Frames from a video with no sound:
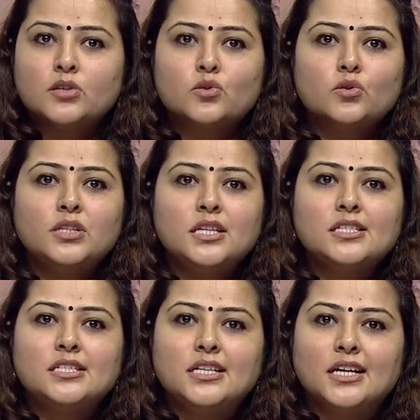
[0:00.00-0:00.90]
So
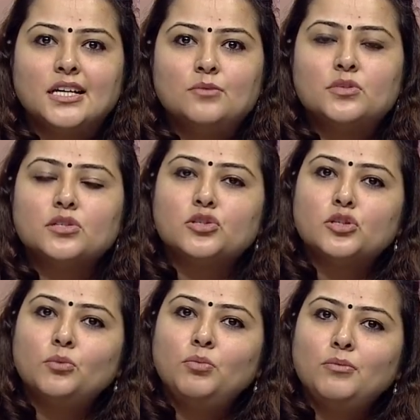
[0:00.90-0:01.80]
these TLMs
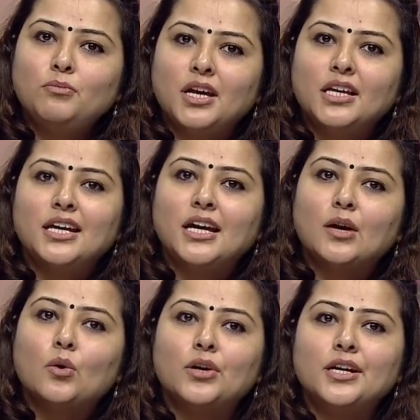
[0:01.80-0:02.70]
should be made
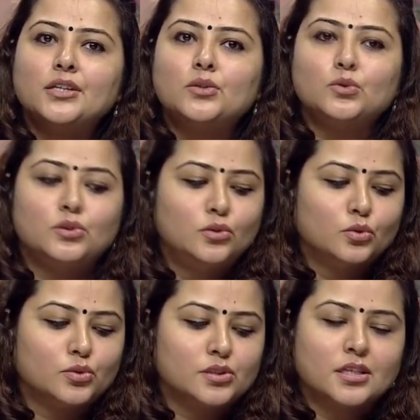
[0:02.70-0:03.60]
according to
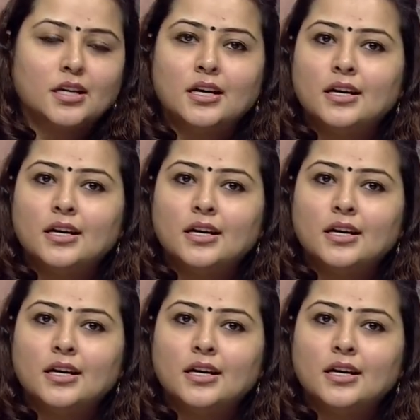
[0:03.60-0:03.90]
those